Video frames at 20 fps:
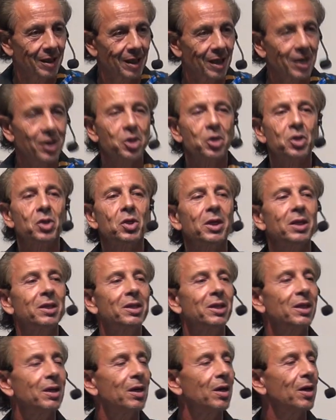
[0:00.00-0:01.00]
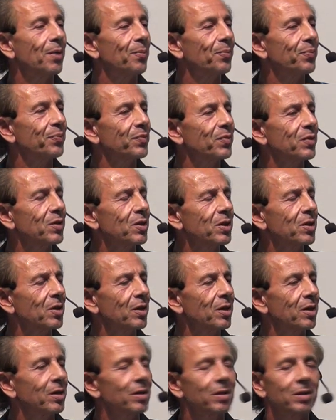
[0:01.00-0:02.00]
And it's just like
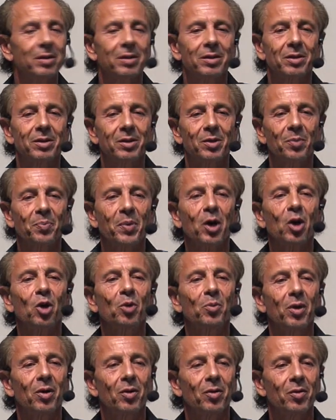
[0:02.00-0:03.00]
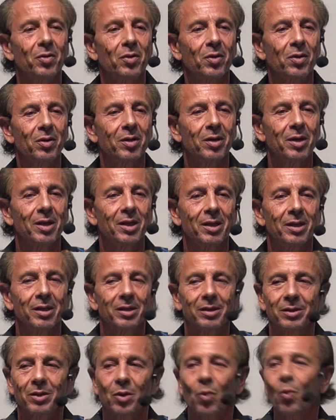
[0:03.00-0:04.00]
the parable of
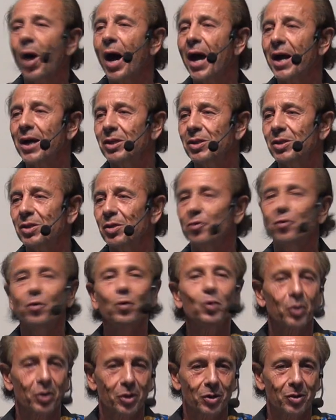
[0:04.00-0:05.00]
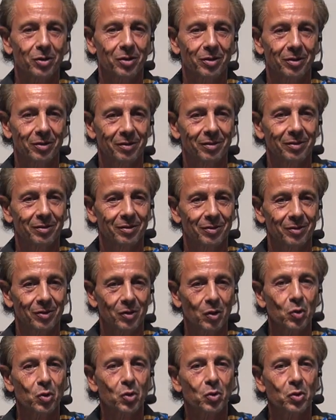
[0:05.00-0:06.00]
the wise and the foolish.
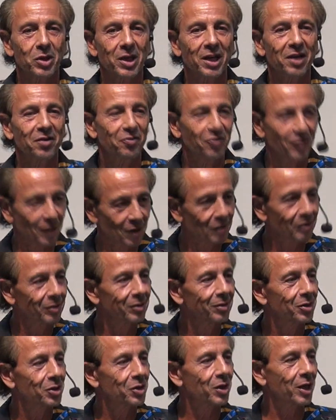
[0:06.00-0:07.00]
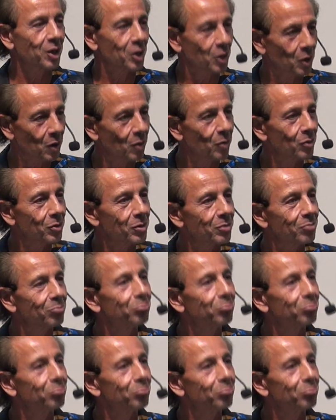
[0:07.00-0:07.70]
Those who stayed filled, stayed close,